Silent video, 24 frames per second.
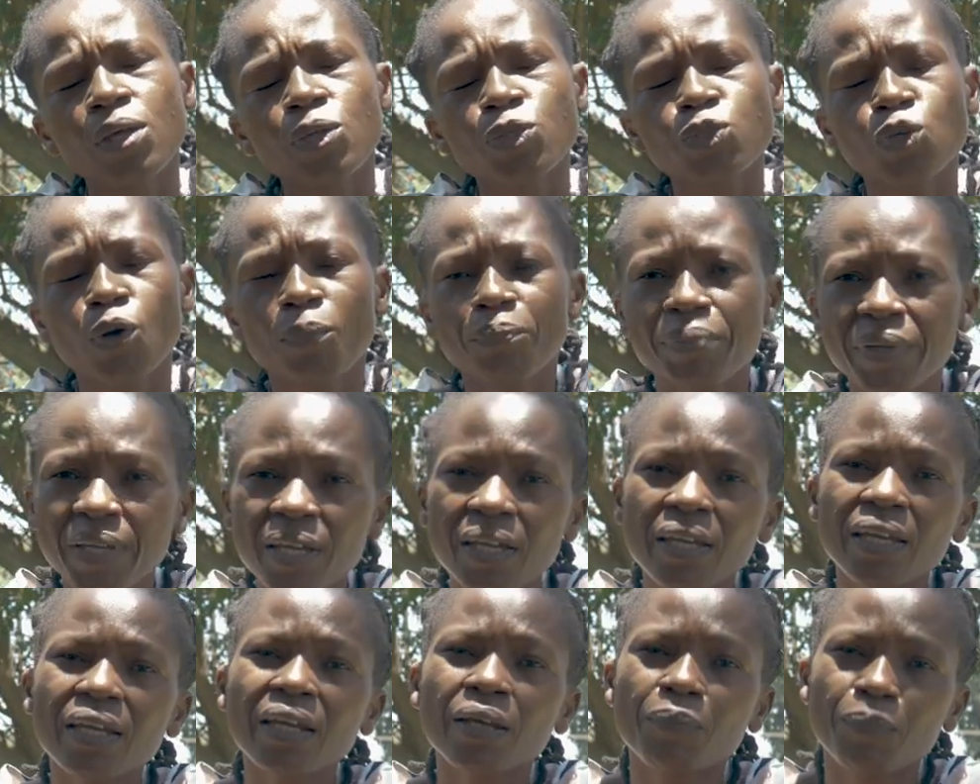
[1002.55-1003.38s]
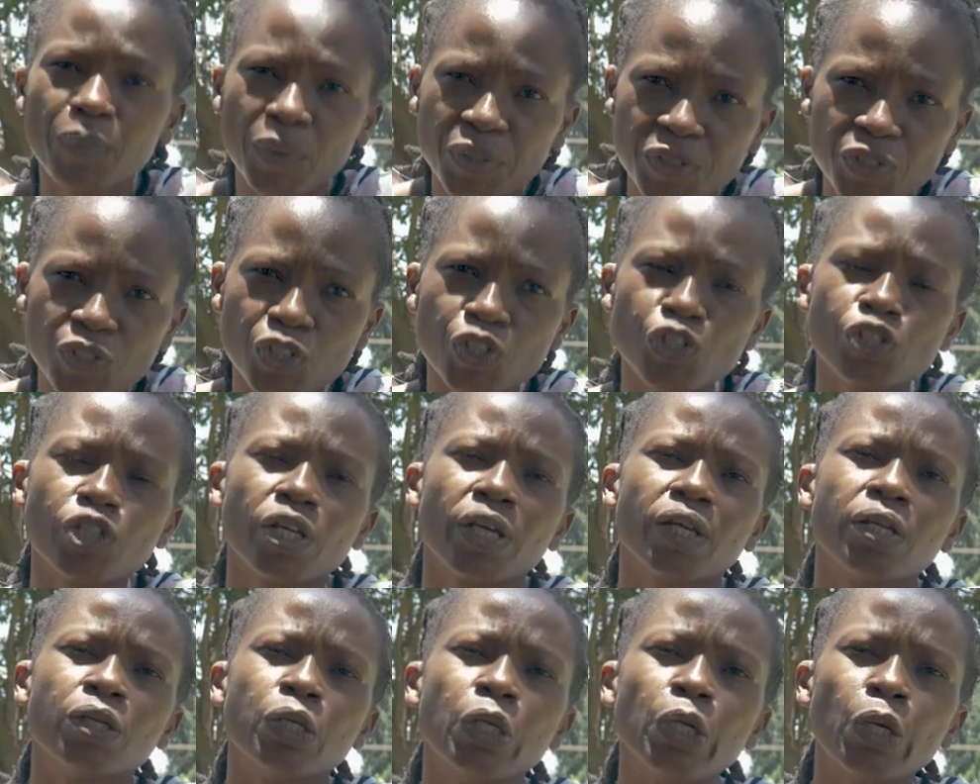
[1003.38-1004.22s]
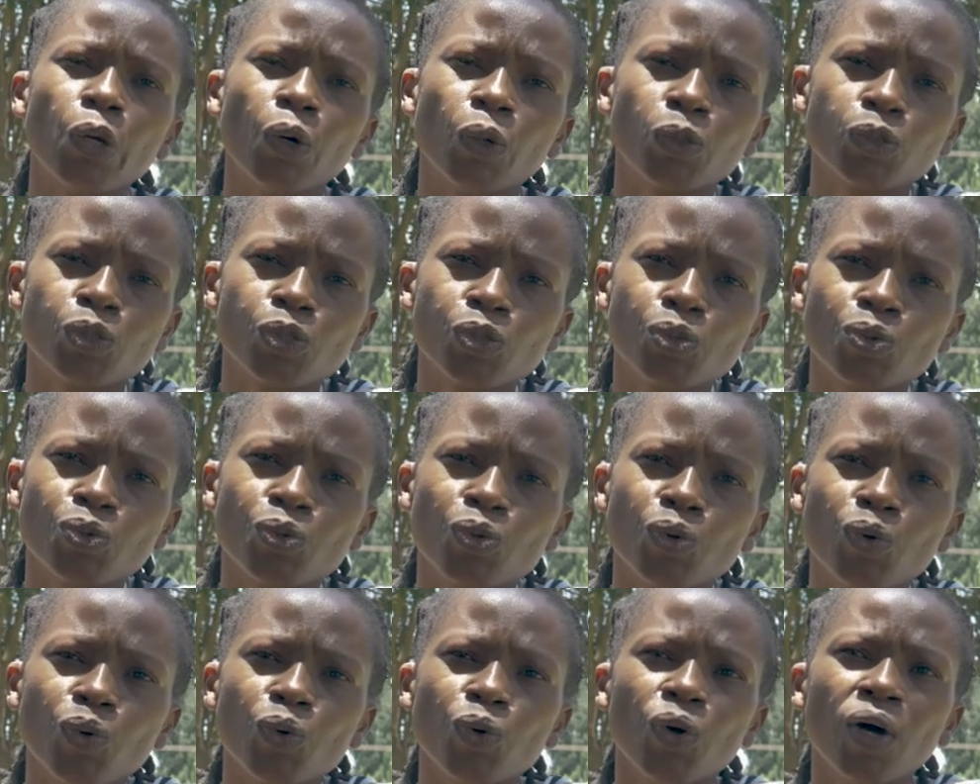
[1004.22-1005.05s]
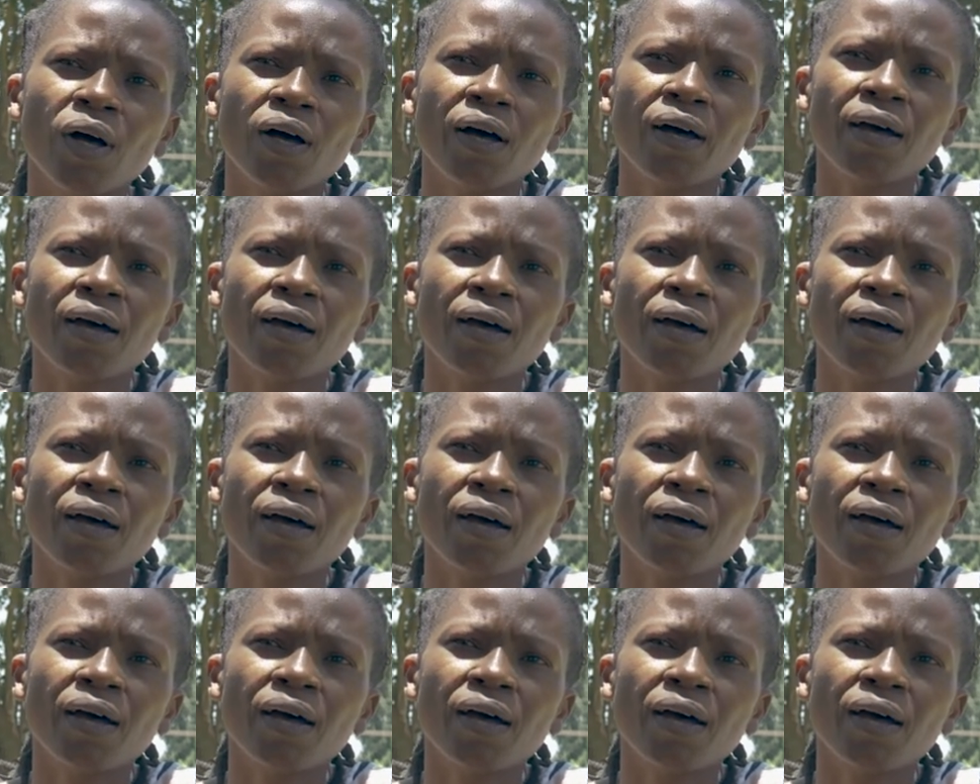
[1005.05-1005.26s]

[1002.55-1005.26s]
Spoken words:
So being in a position, you know, to